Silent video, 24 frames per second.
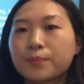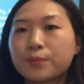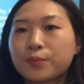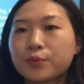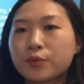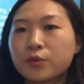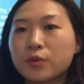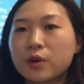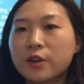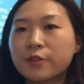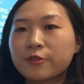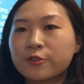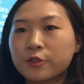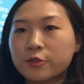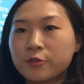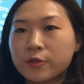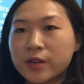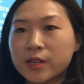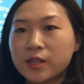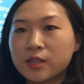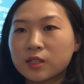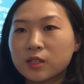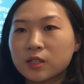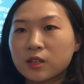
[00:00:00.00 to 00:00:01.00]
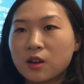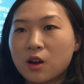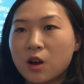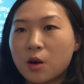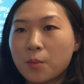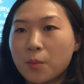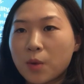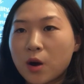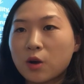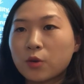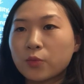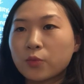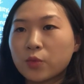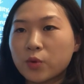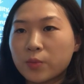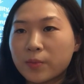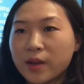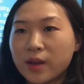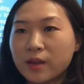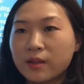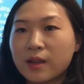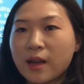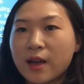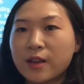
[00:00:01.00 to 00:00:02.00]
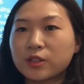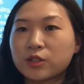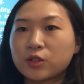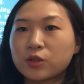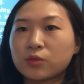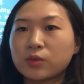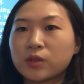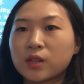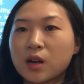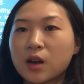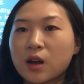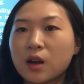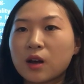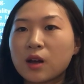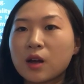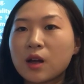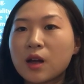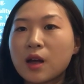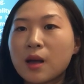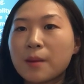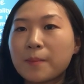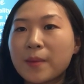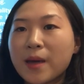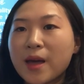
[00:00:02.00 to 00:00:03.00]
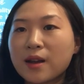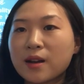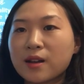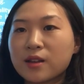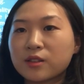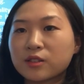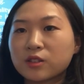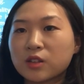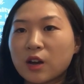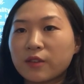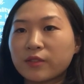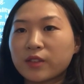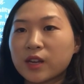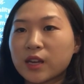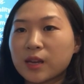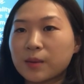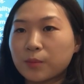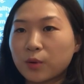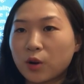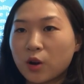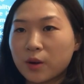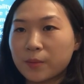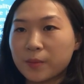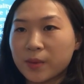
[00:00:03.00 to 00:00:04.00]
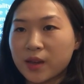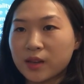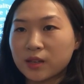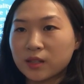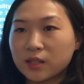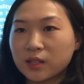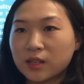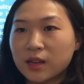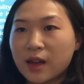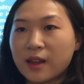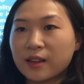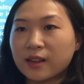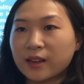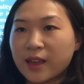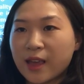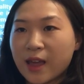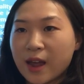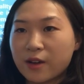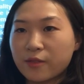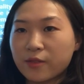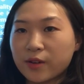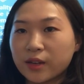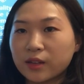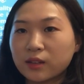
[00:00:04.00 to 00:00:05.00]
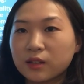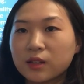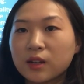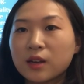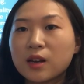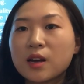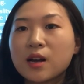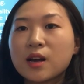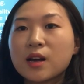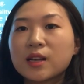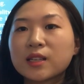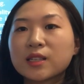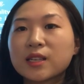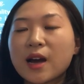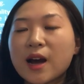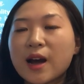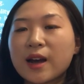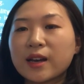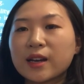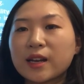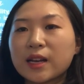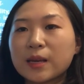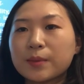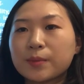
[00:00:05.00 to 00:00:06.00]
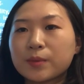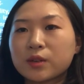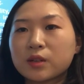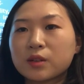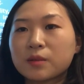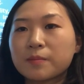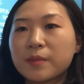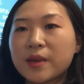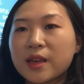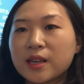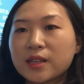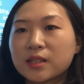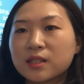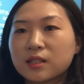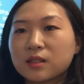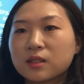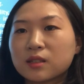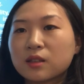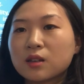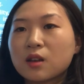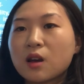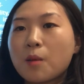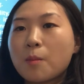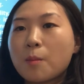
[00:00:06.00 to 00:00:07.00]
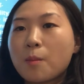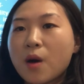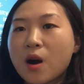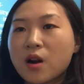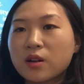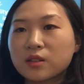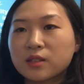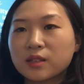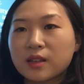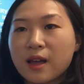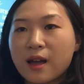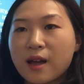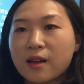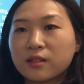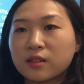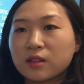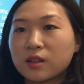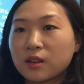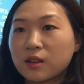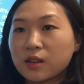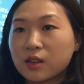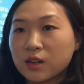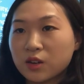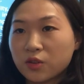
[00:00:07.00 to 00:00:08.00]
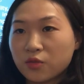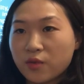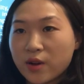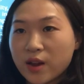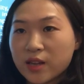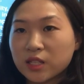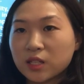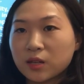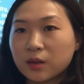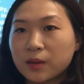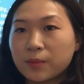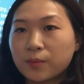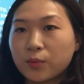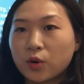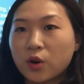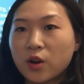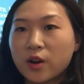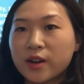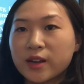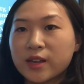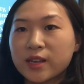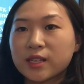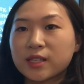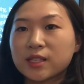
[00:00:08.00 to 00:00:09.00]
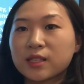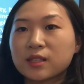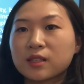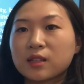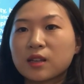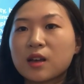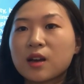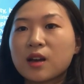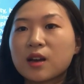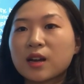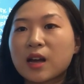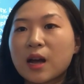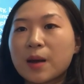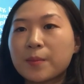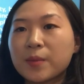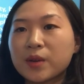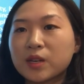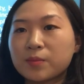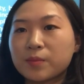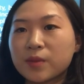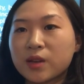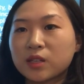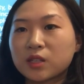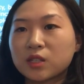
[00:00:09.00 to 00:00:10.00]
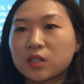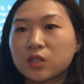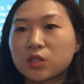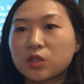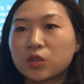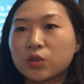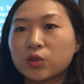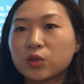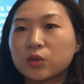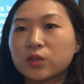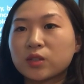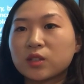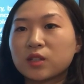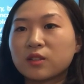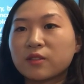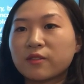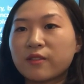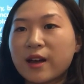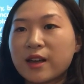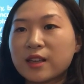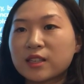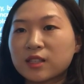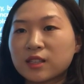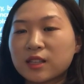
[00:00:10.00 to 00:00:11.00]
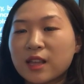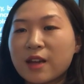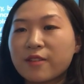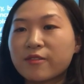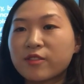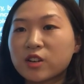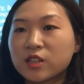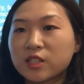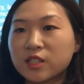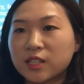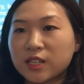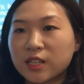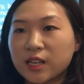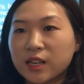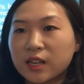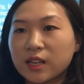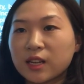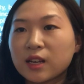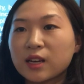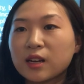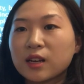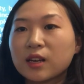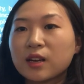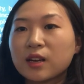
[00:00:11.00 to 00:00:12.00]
preference among women as to the balance of the employment and caring, tight labor marks and increased employees' commitment to diversity.